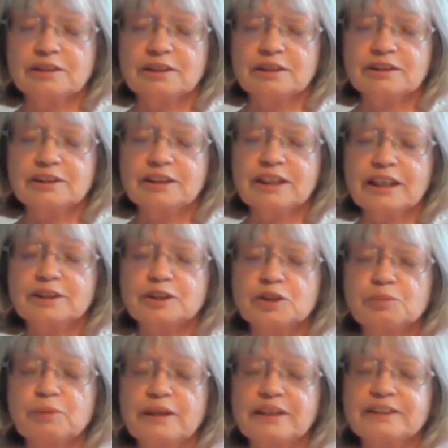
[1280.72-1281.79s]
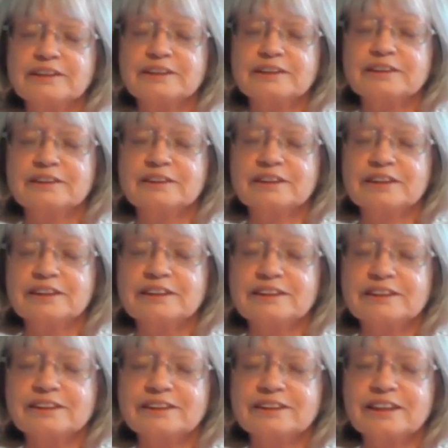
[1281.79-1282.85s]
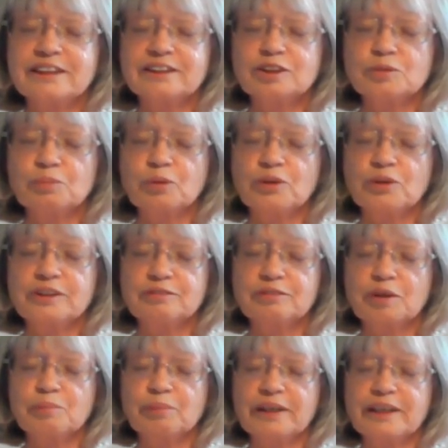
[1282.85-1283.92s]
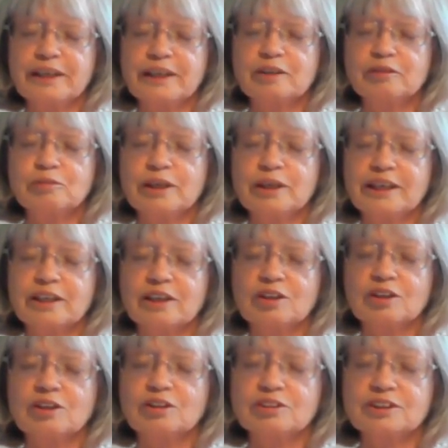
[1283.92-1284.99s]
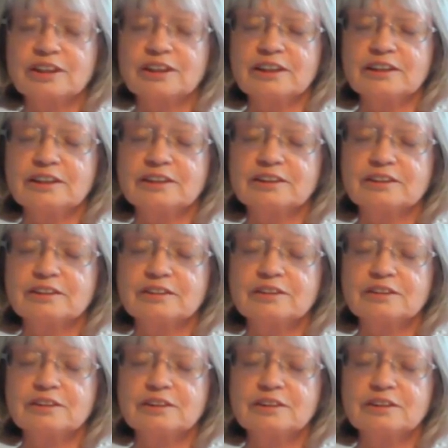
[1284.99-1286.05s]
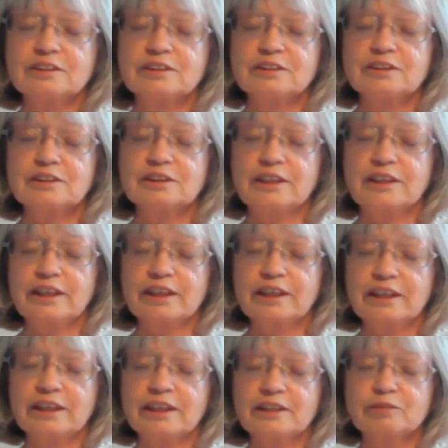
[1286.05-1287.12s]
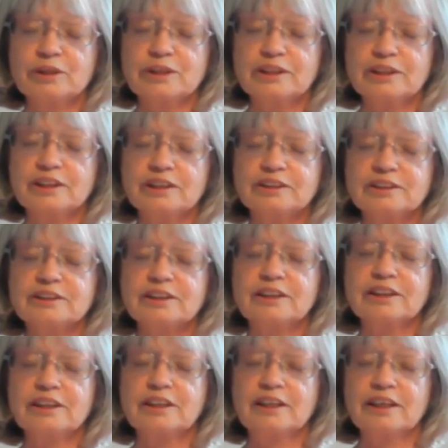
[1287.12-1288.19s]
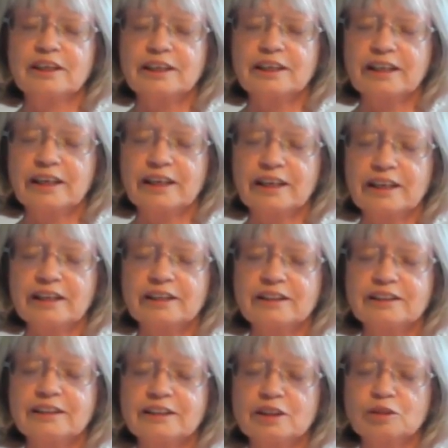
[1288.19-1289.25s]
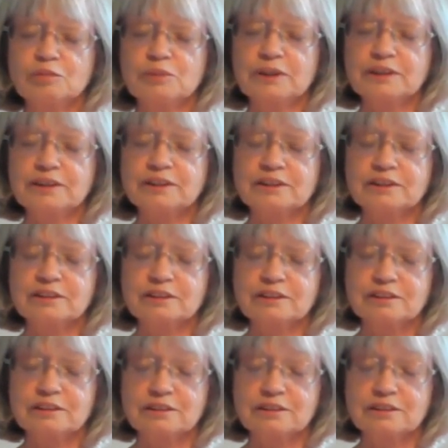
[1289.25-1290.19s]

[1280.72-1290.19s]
into that space that is the center point of our being, where God is, here within us, here in our midst.